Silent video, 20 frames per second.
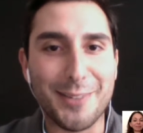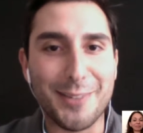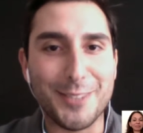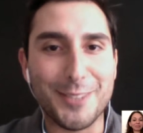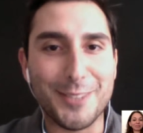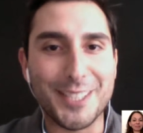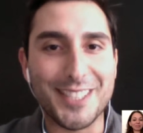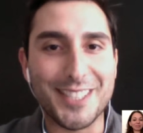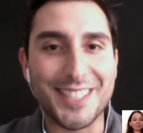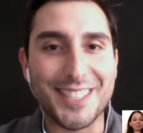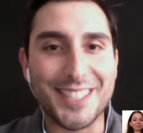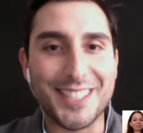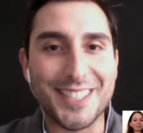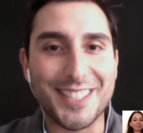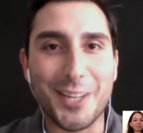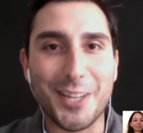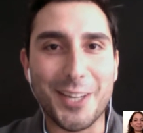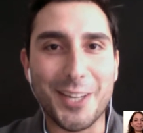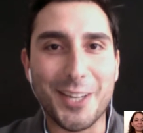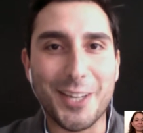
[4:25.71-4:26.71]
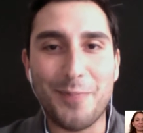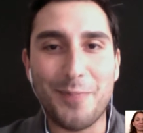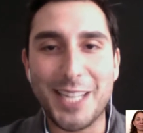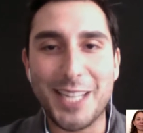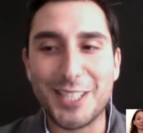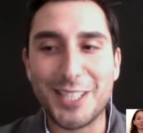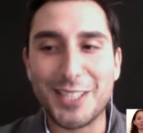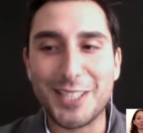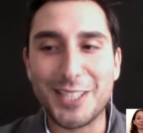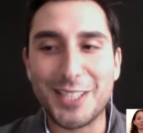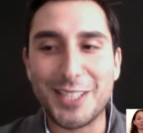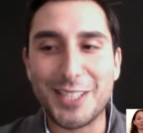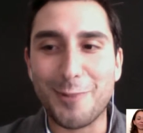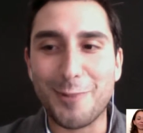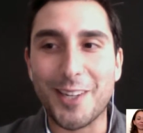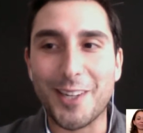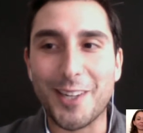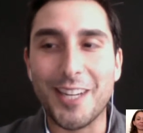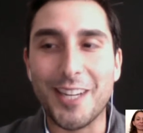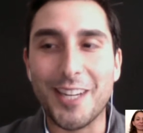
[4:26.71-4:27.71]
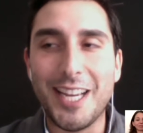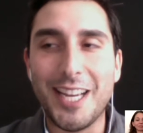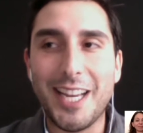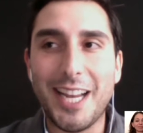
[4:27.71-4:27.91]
It was, patients where